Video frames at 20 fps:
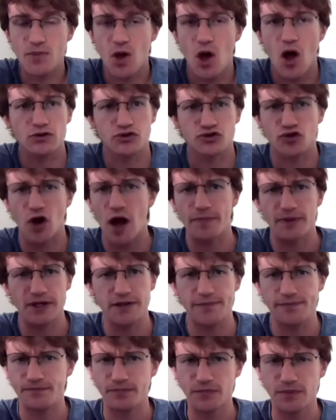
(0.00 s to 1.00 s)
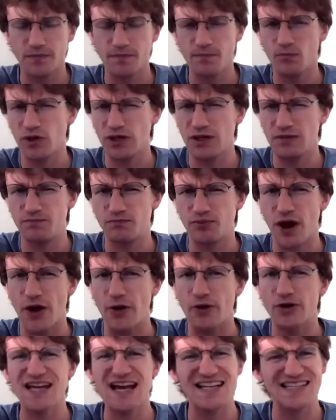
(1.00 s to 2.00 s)
all drop in we
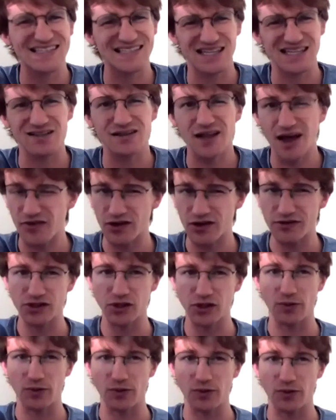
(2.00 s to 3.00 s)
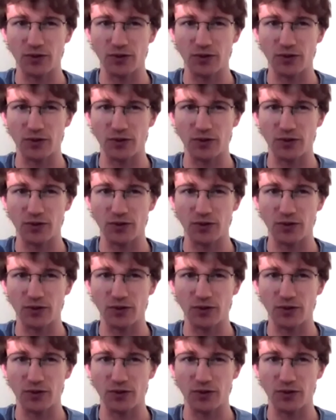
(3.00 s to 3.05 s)
prioritize skill level, so we make it